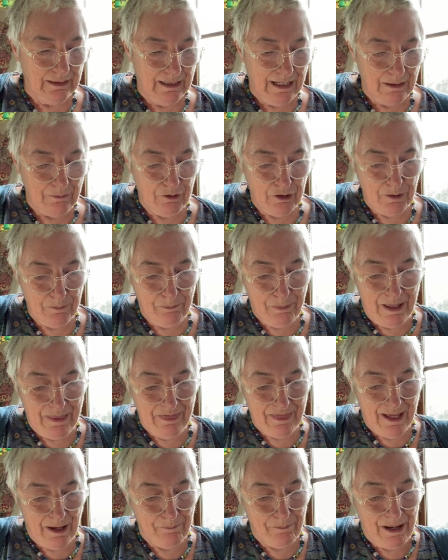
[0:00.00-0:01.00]
I'm going to pin
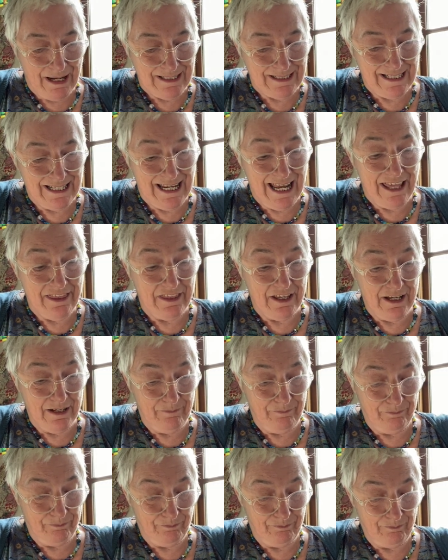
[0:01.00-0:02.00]
that back together
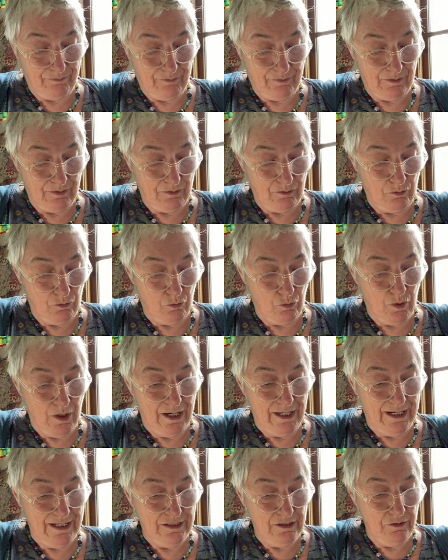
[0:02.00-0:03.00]
while
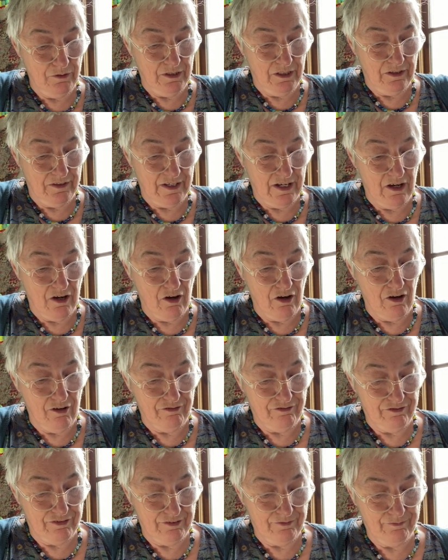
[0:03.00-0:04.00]
I do the other
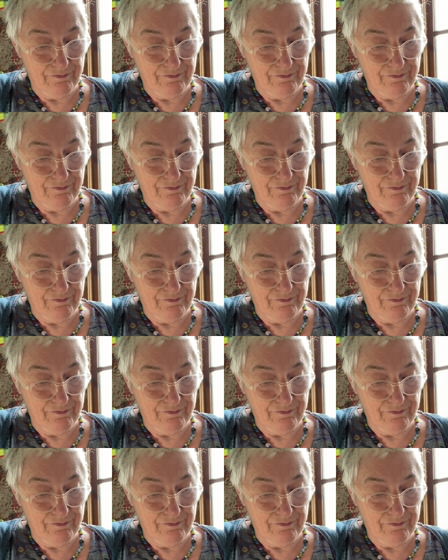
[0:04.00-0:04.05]
half.